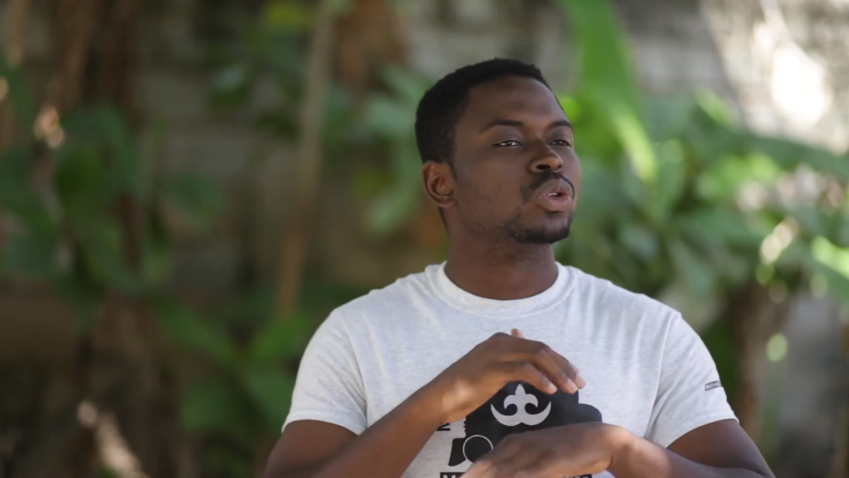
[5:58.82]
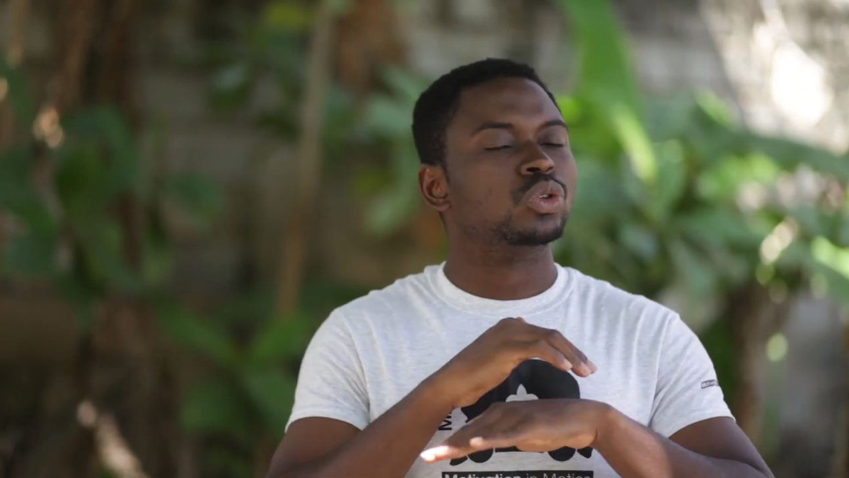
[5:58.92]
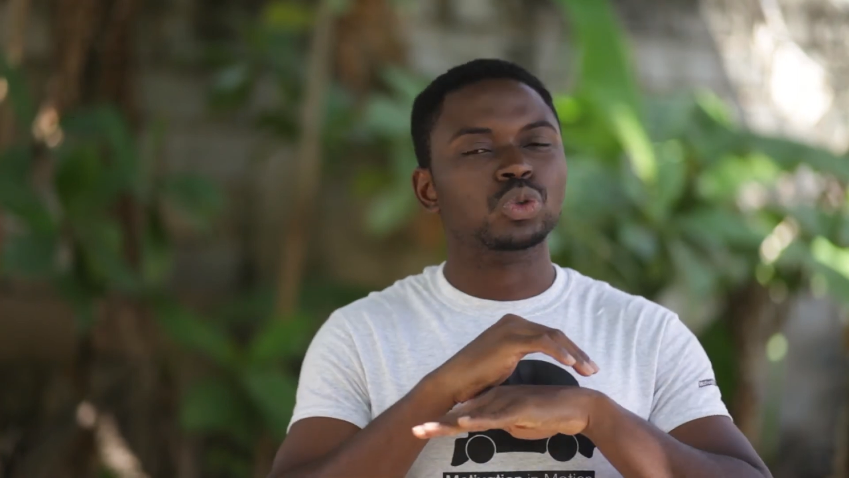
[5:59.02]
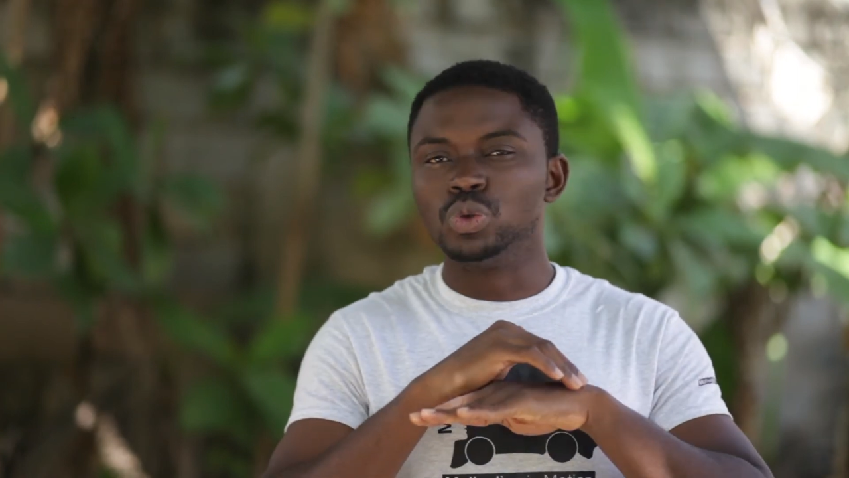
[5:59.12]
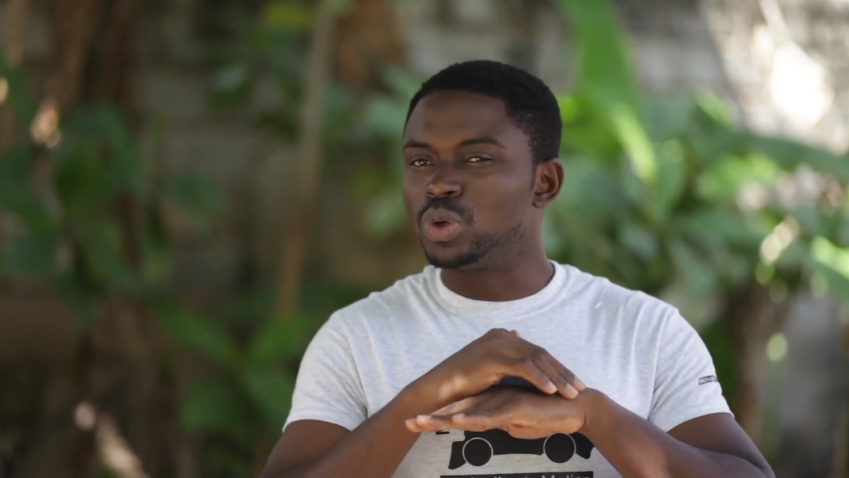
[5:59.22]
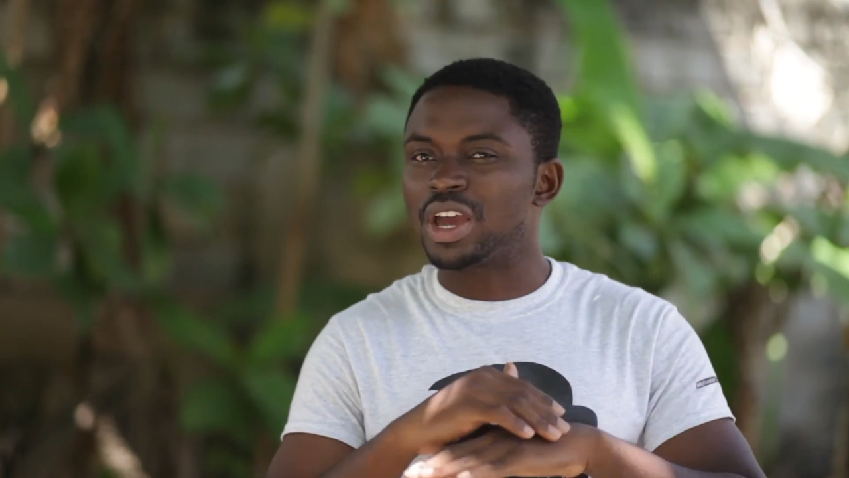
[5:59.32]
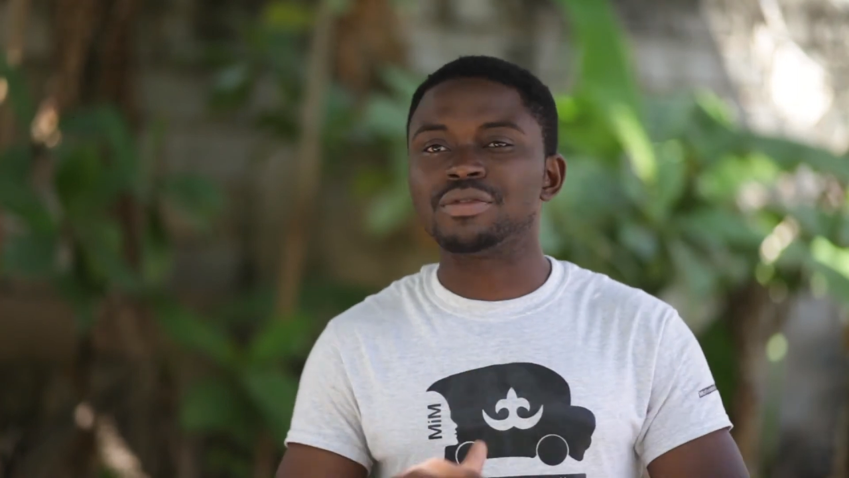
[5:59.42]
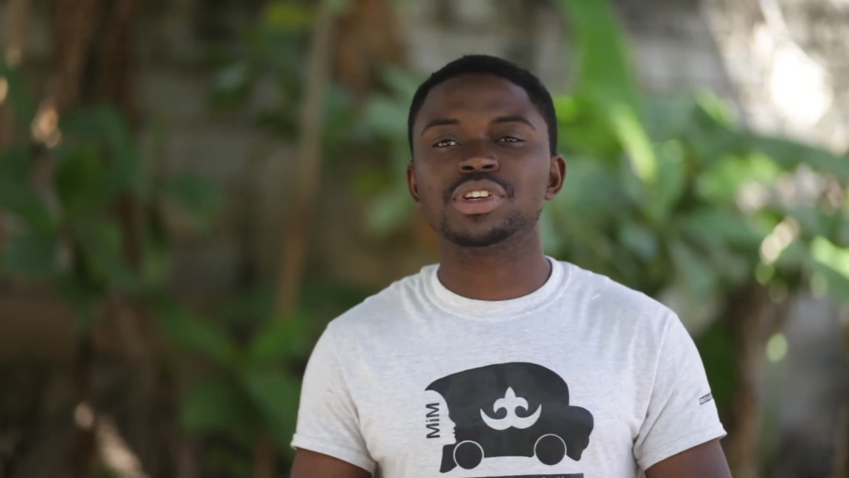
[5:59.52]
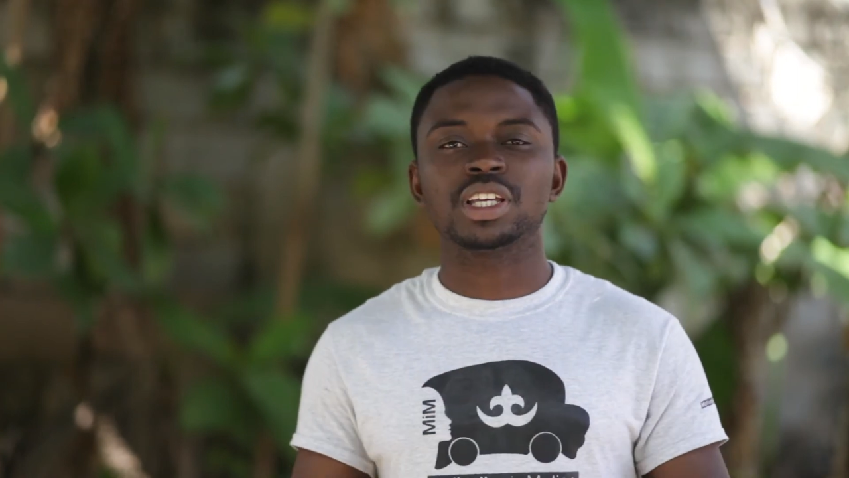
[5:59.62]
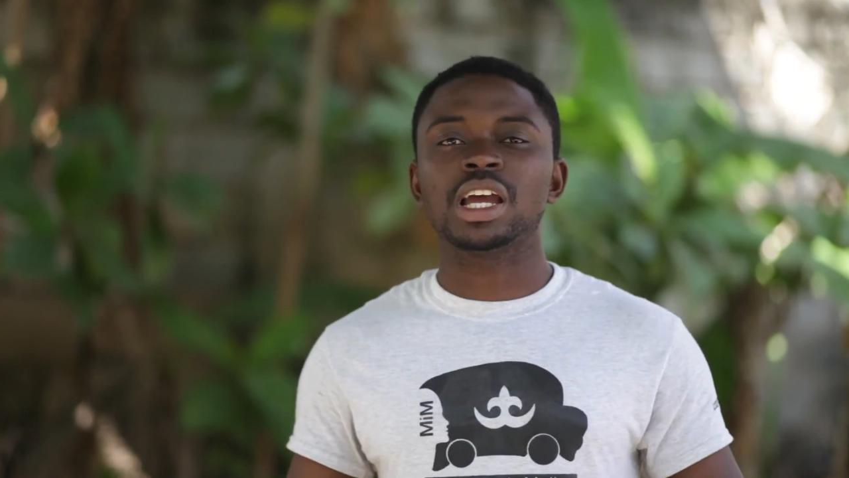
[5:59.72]
do
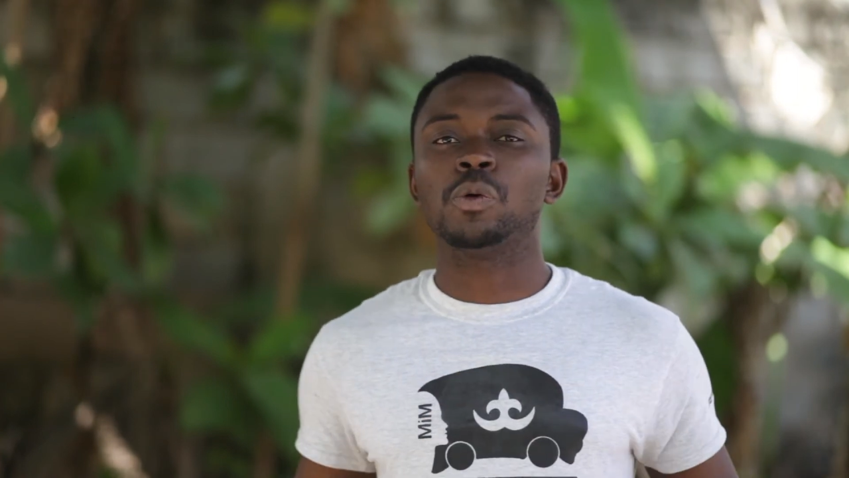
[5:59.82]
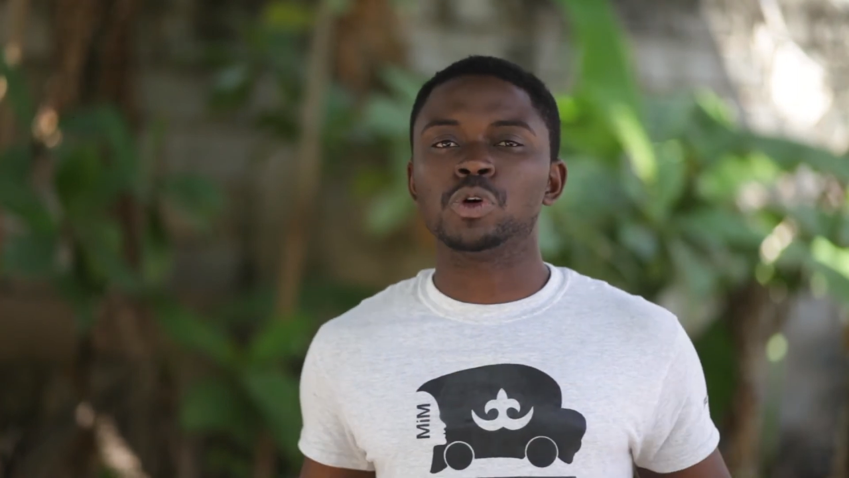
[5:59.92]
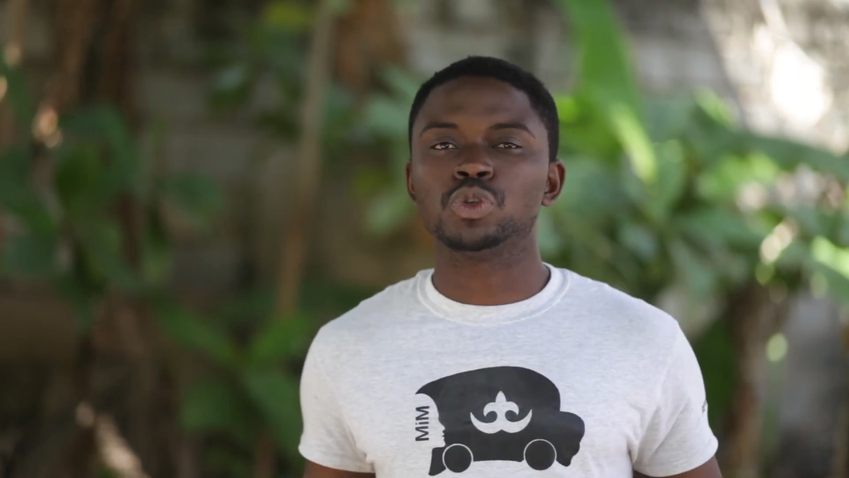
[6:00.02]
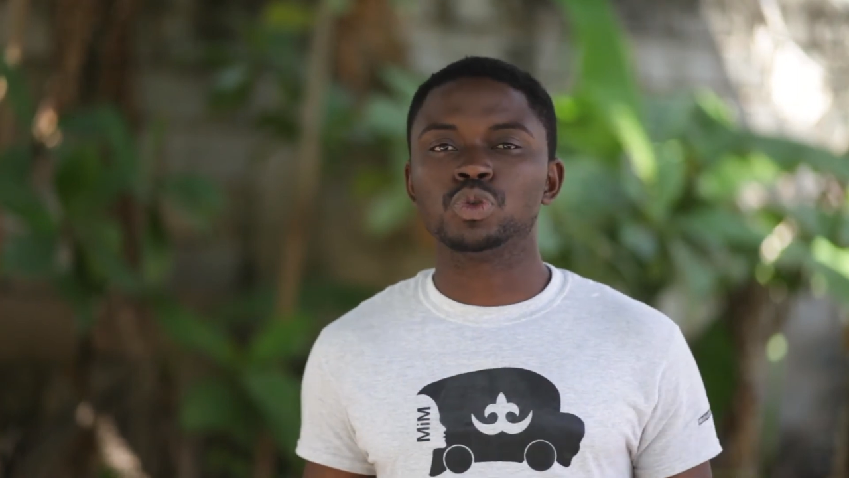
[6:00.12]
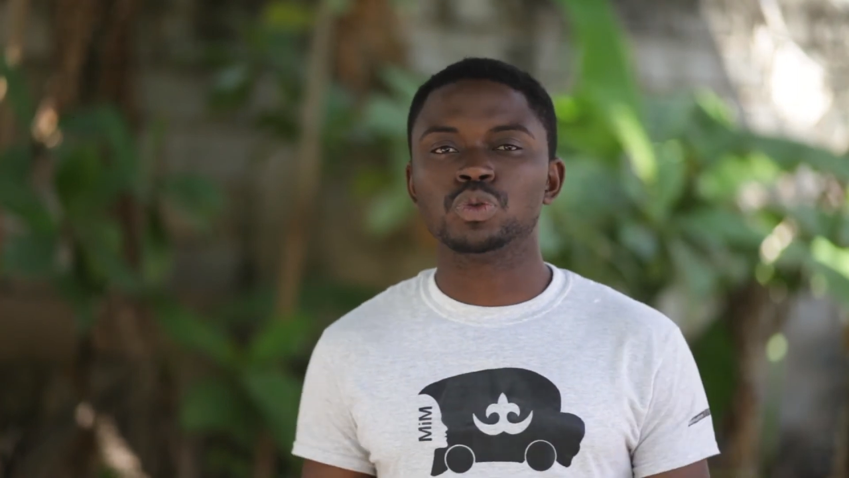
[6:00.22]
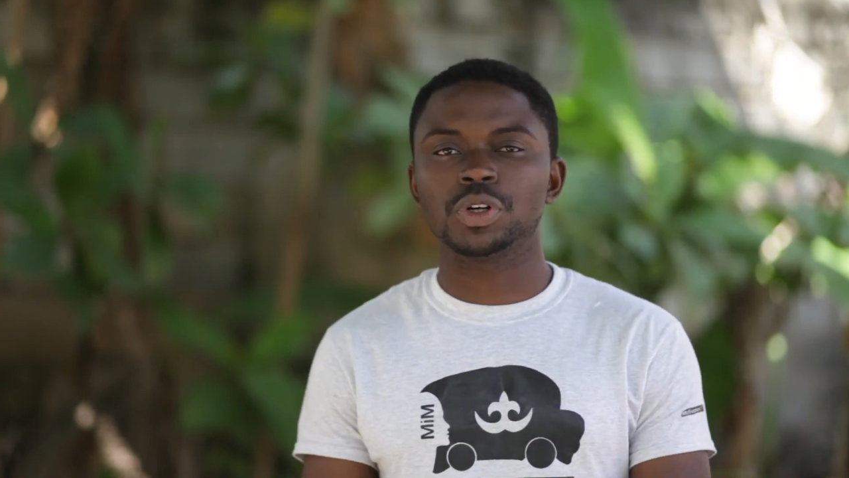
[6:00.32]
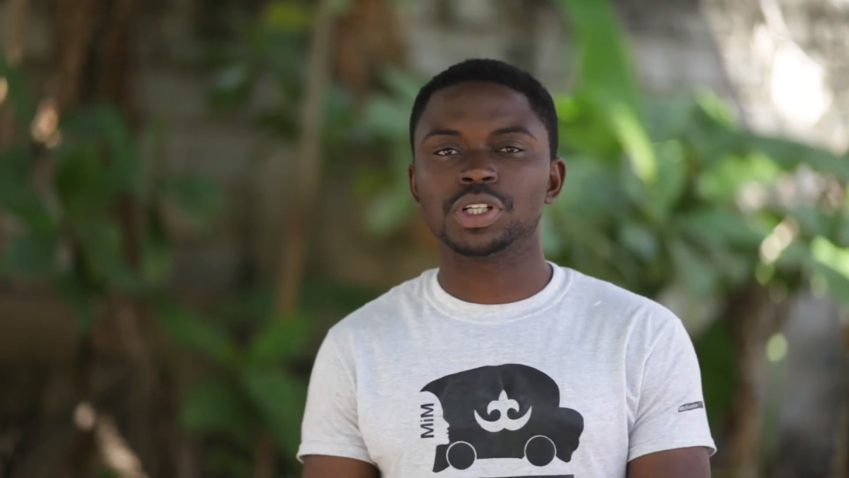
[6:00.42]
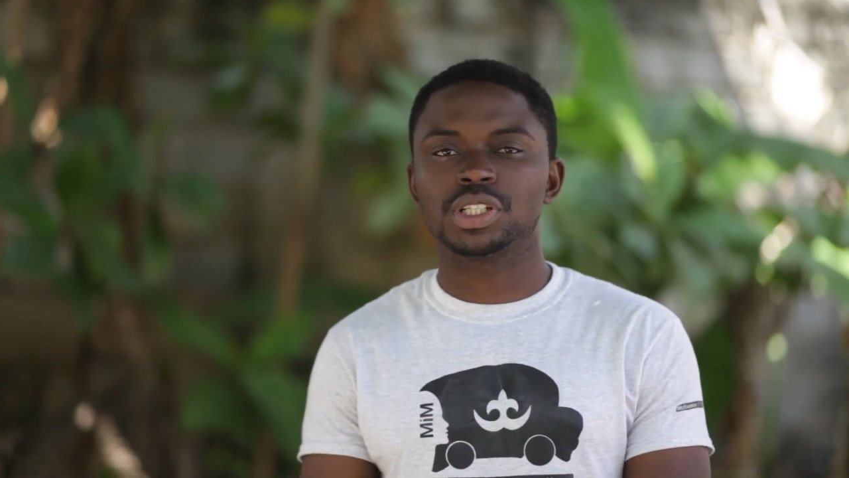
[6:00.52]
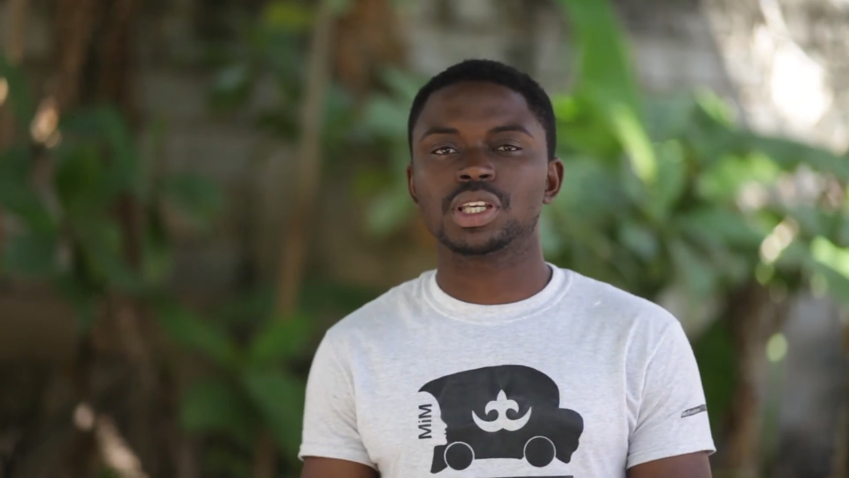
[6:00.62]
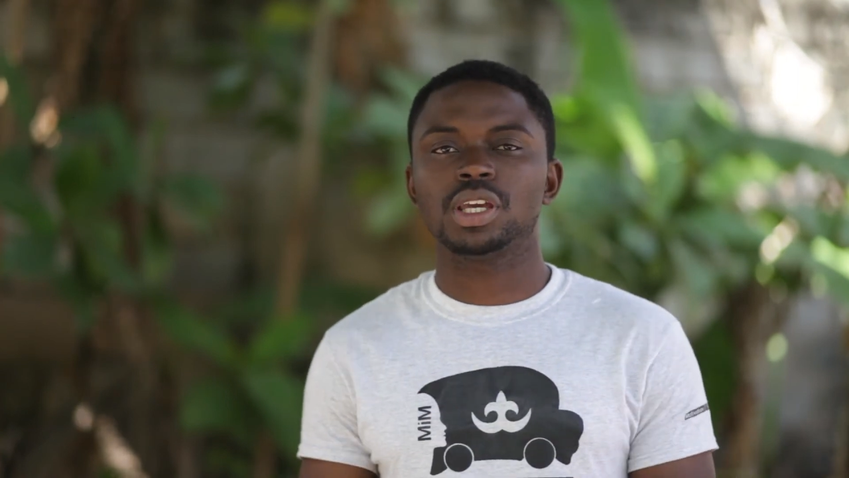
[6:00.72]
everything I want to do for
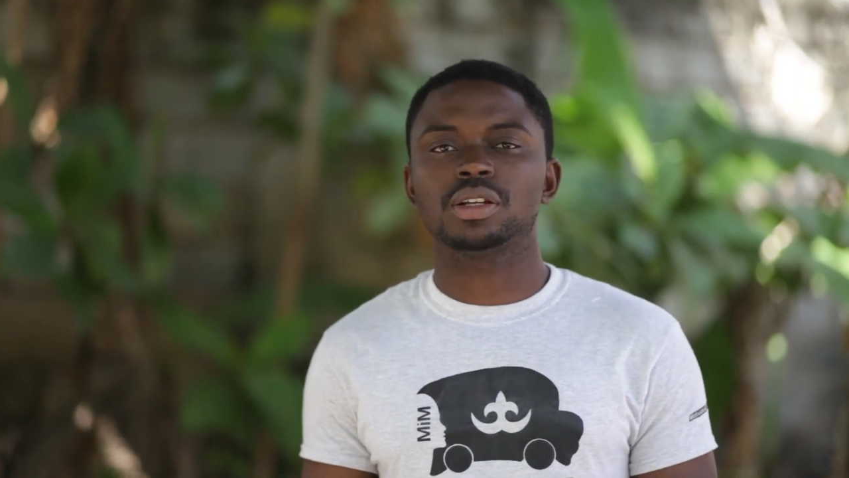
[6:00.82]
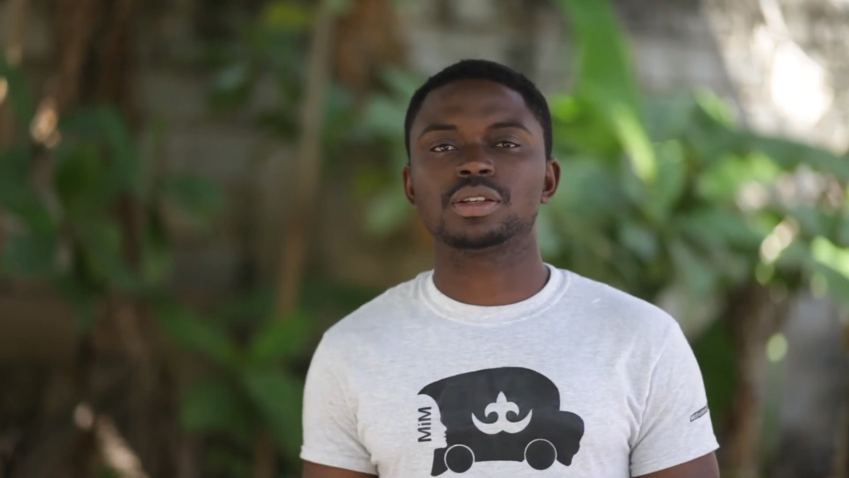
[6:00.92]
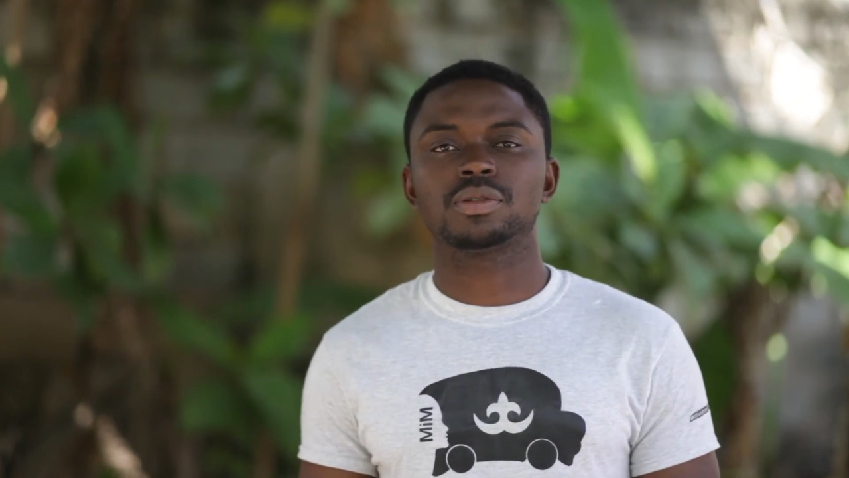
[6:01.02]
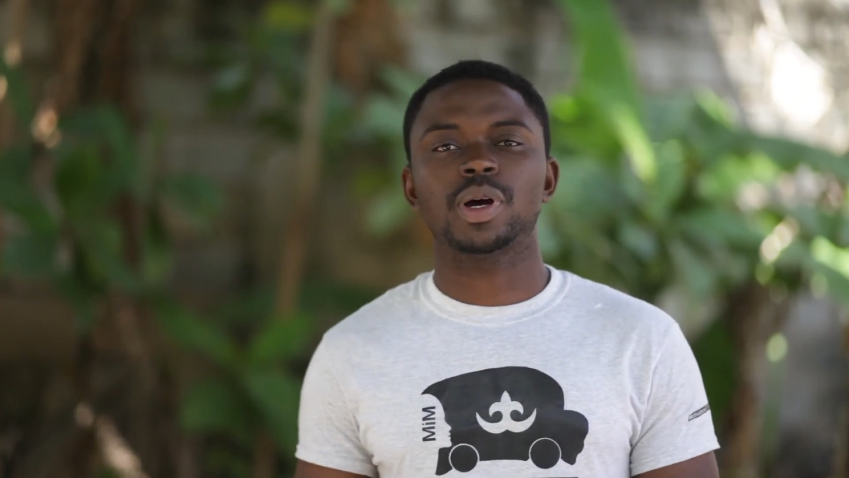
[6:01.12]
these kids.